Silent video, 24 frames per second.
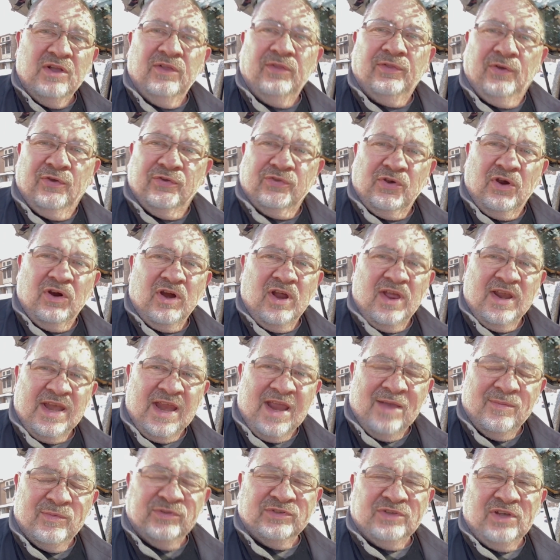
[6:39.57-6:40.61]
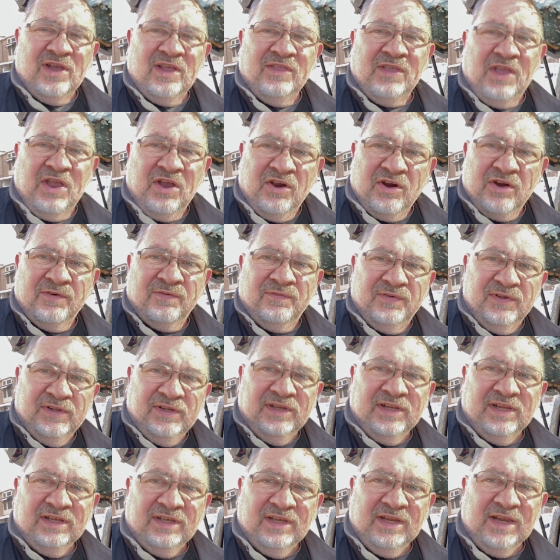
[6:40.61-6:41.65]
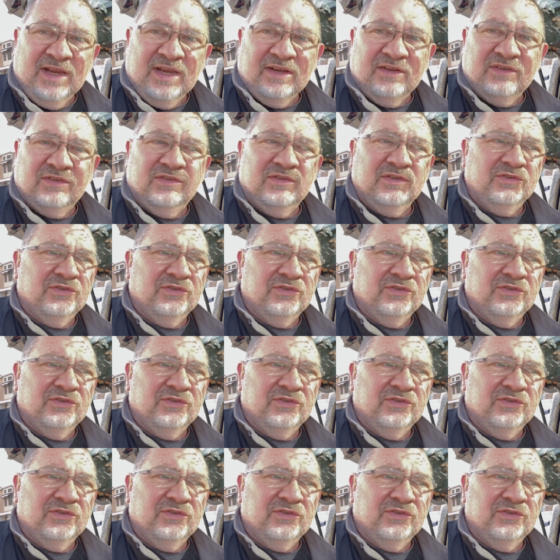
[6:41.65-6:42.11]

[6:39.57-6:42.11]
Those are on Amazon. They are affiliate links.